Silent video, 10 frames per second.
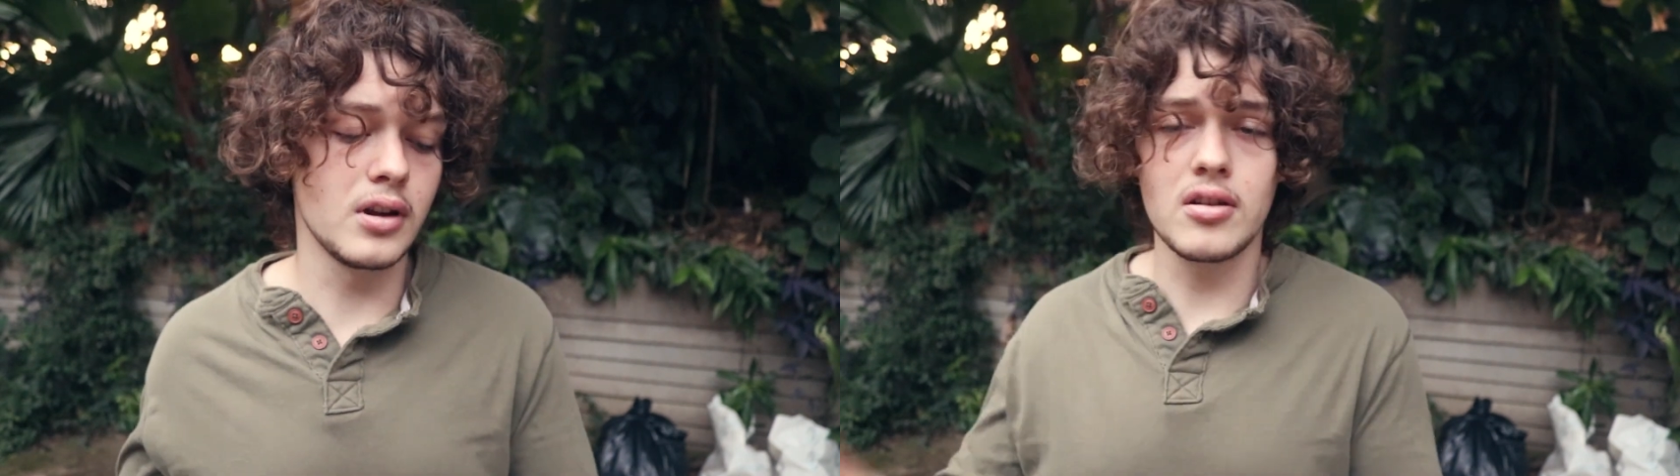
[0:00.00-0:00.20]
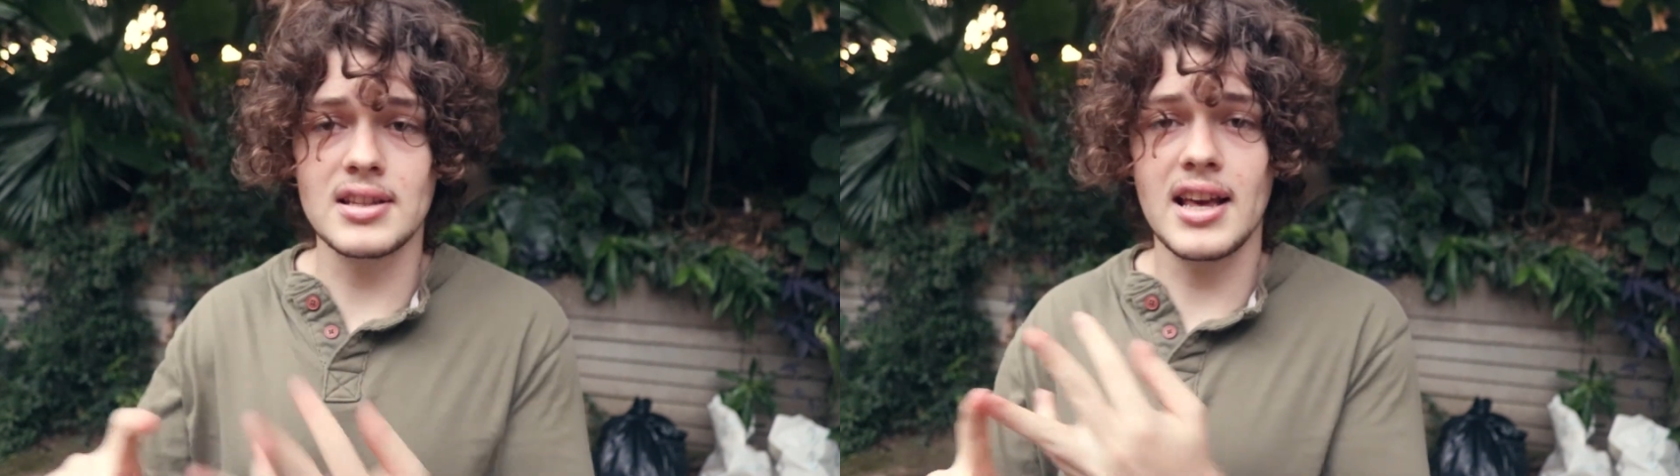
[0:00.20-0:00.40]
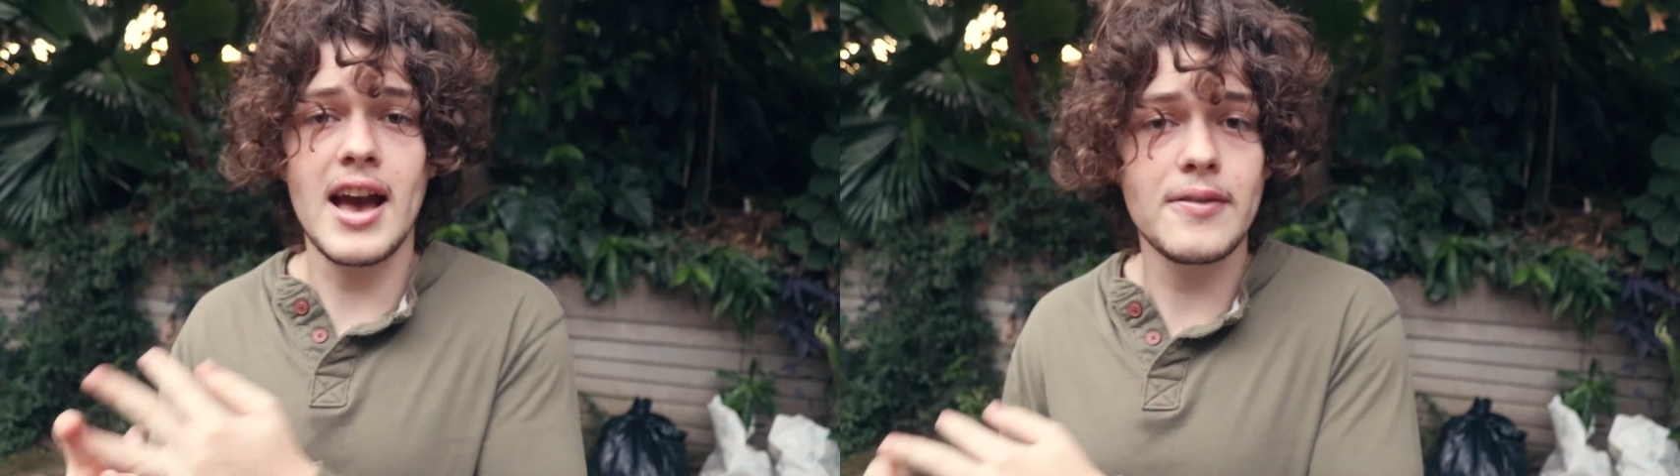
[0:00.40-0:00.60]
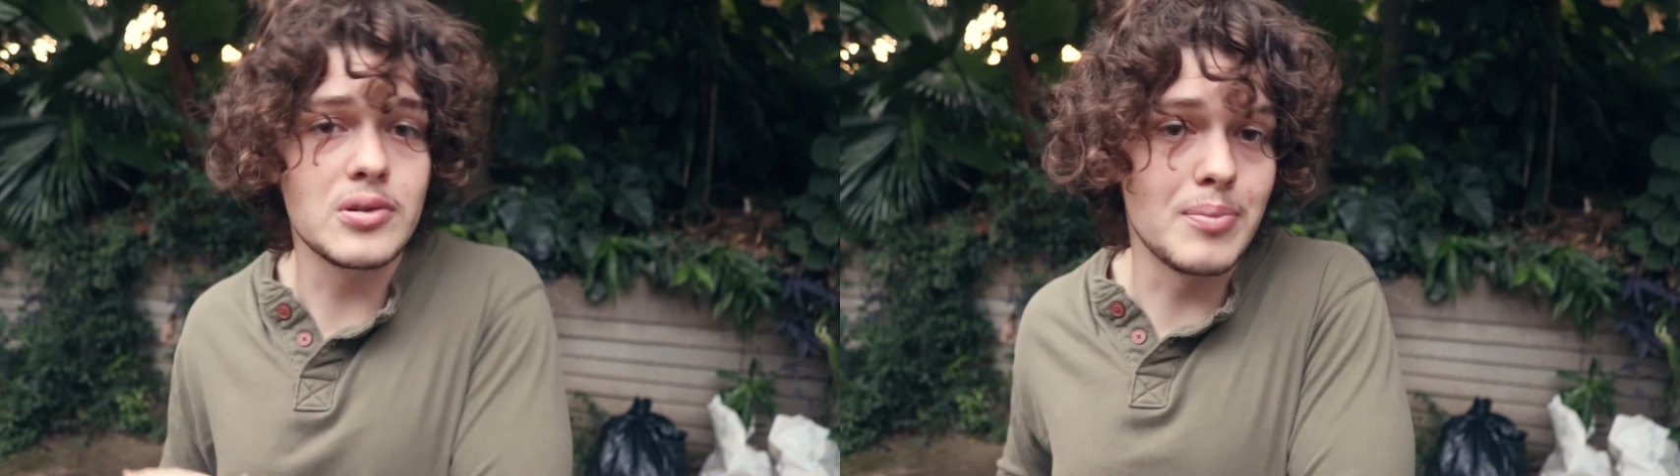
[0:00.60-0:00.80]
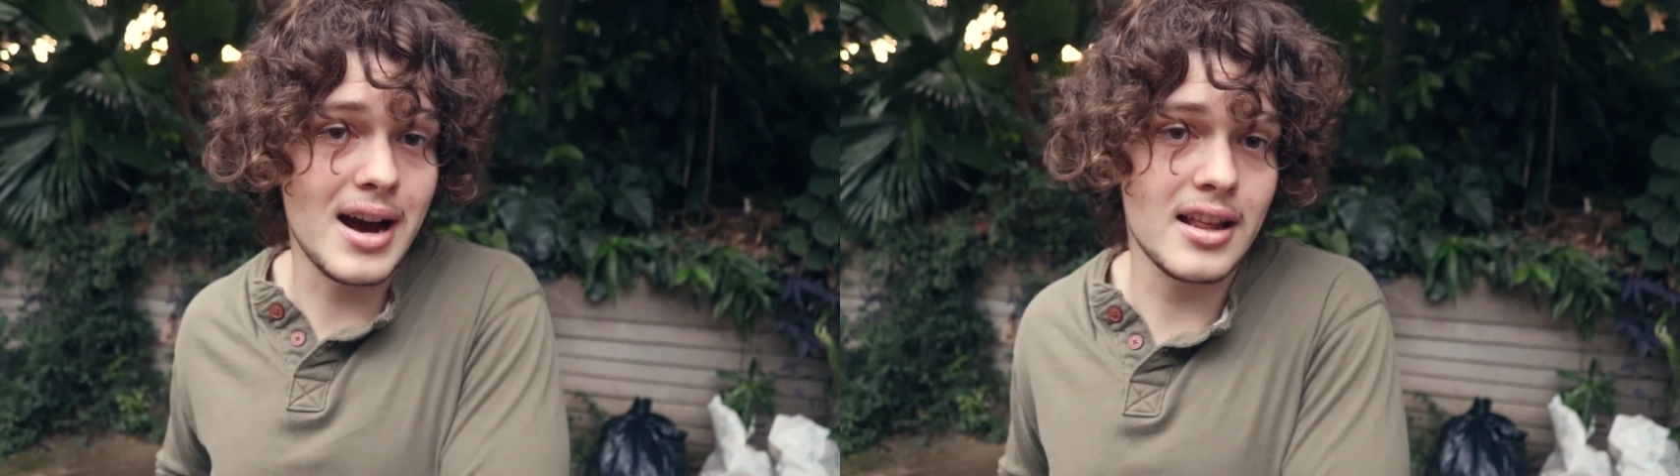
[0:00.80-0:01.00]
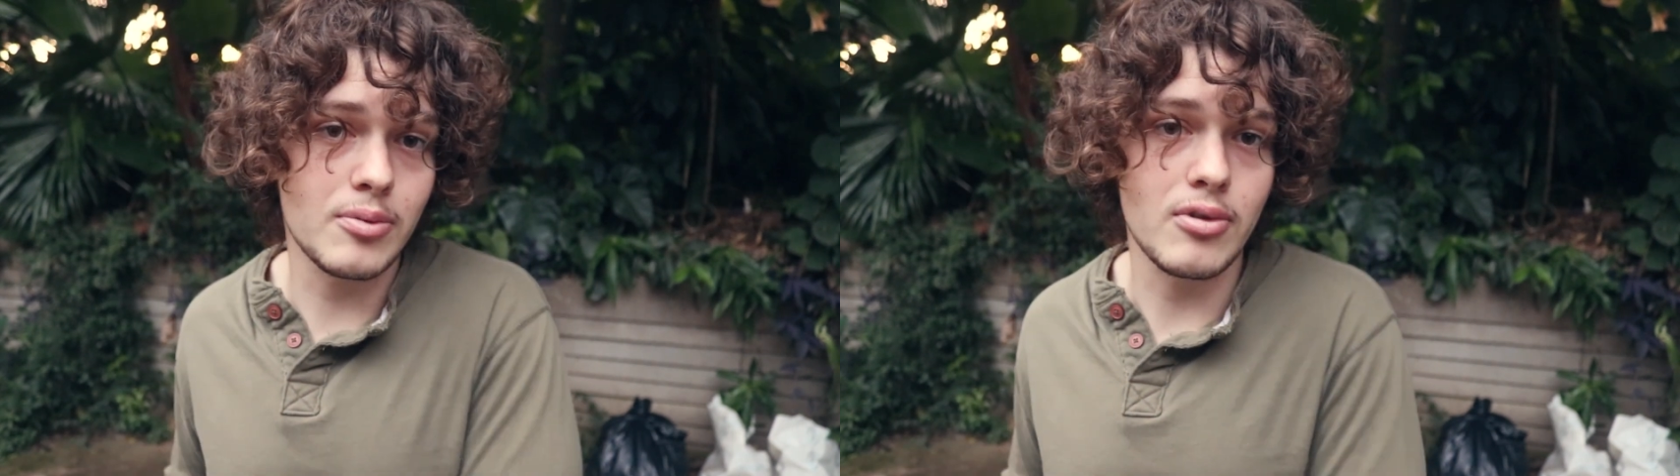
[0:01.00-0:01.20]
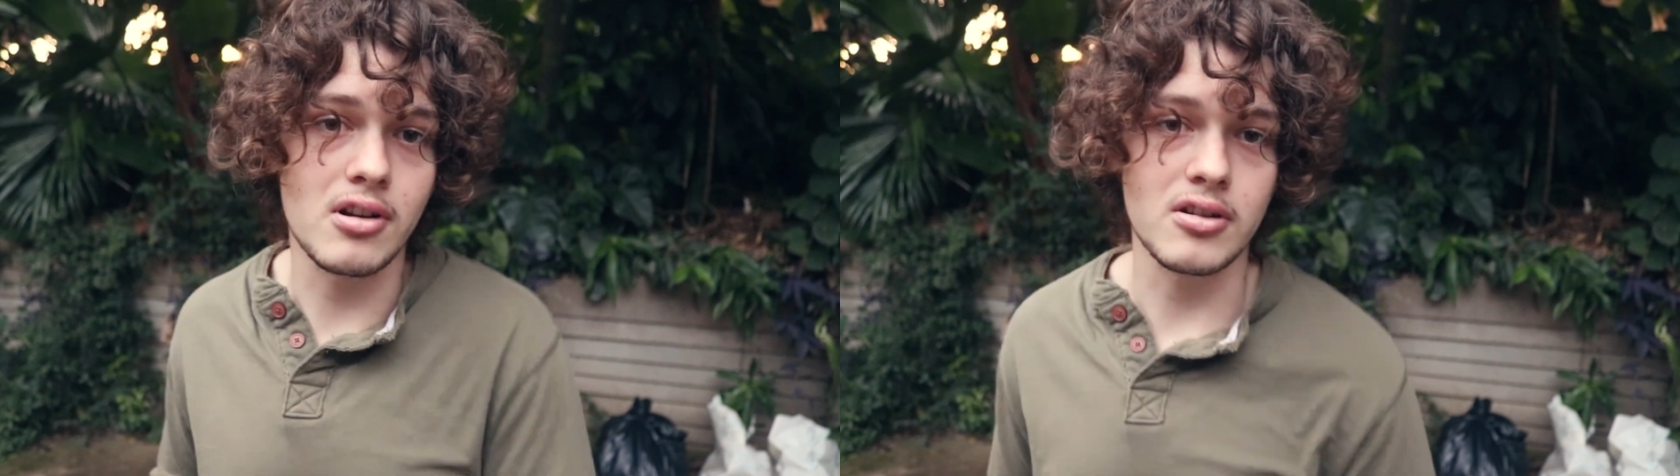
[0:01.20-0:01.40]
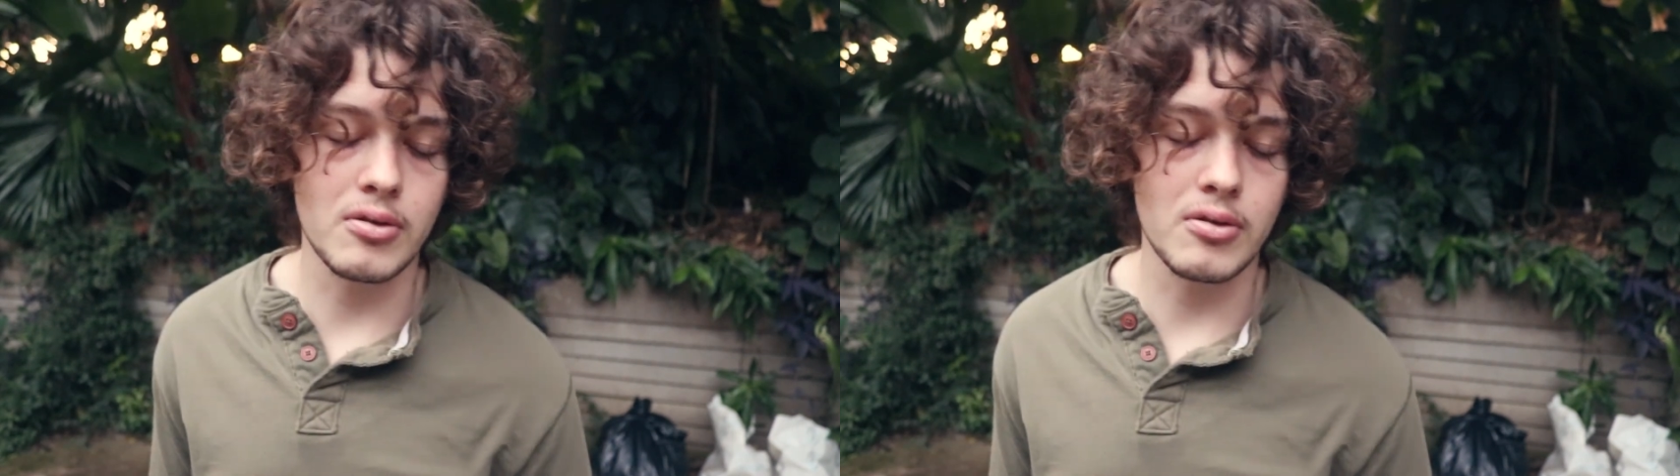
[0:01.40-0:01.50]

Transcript: because they have to buy the product.